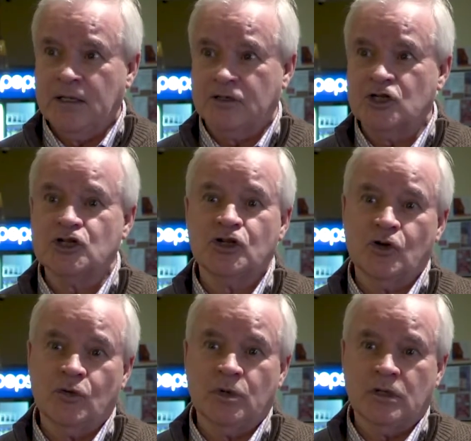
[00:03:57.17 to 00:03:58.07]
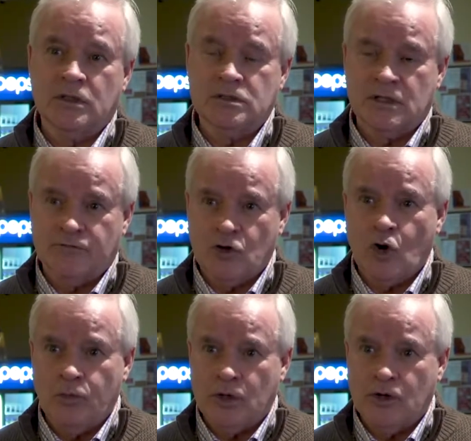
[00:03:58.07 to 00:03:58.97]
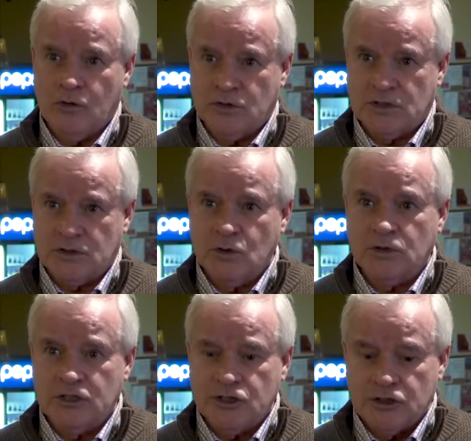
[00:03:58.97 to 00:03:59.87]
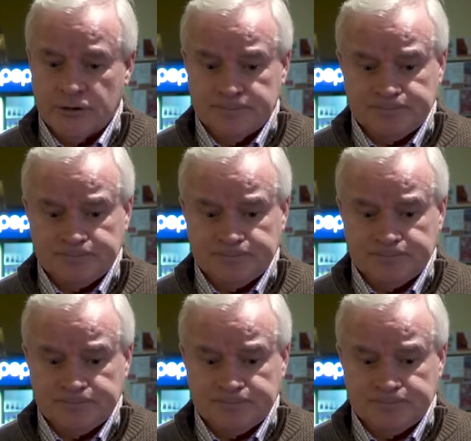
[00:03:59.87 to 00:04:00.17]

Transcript: Letitia Youmans of Cobourg, who was a school teacher,